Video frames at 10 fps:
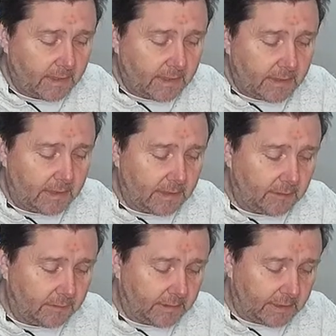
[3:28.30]

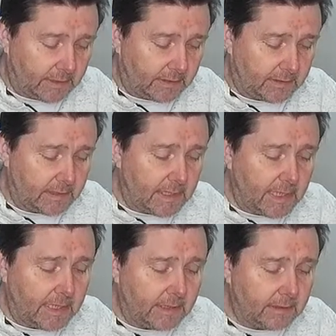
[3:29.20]
on this,
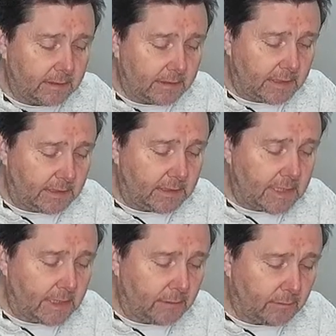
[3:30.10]
and it's
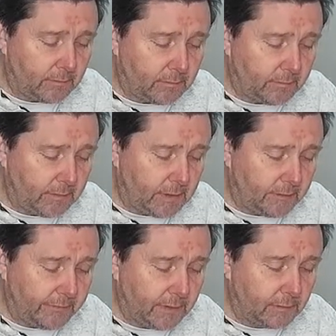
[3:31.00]
now,
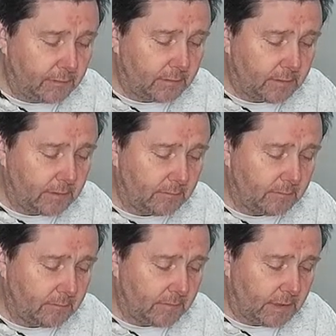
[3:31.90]
feels
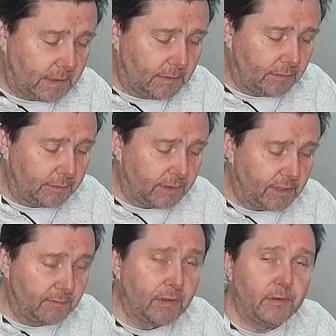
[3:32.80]
not just
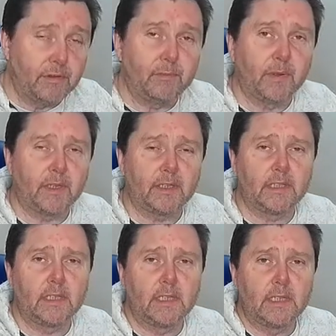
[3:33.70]
smooth,
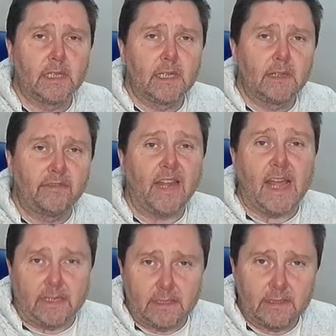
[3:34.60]
but
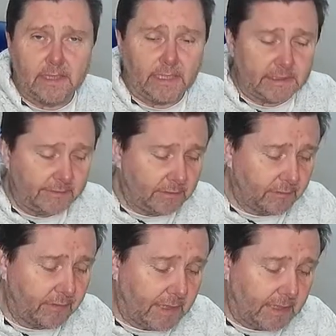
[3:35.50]
flat. It actually feels
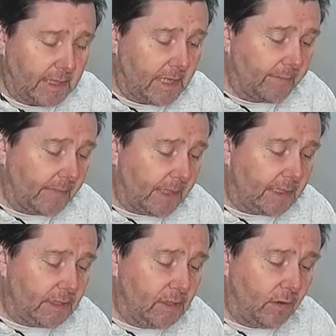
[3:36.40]
flat.
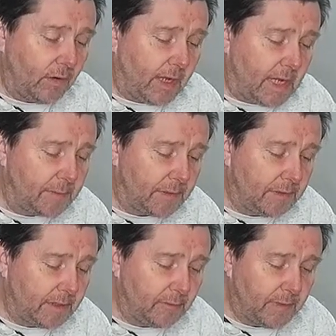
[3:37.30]
It's not
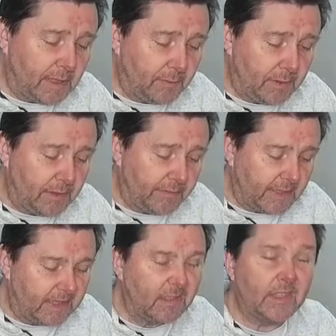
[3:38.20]
absolutely completely
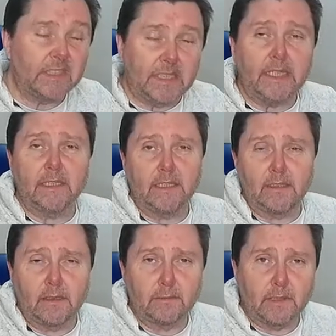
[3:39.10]
perfect, and ideally
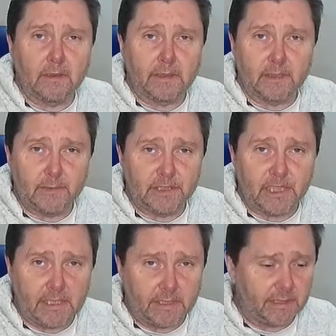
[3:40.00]
I would like to
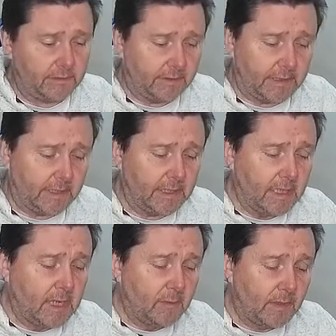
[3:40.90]
machine this really,
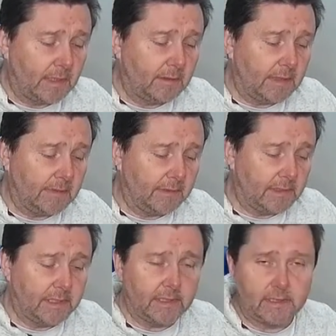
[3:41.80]
but I don't have a
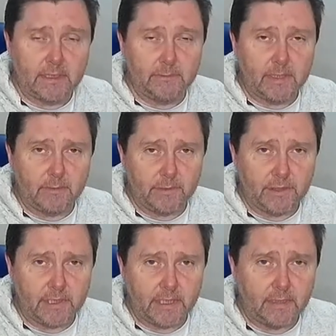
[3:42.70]
CNC milling
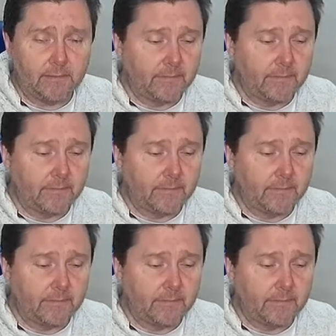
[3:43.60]
machine.